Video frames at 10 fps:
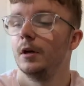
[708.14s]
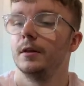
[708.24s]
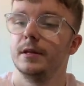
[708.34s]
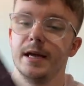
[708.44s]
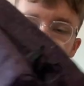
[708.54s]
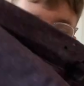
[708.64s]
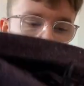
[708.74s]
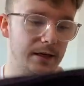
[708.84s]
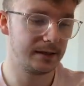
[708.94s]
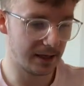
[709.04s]
Next
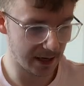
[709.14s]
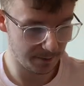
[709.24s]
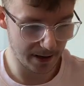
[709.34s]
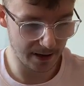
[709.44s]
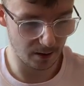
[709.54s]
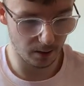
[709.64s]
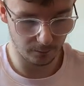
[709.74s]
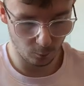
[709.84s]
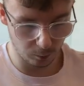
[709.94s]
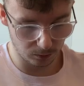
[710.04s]
is a pair
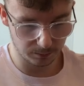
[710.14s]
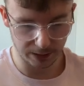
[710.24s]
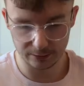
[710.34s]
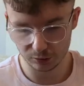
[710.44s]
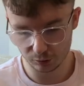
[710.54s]
of wool blend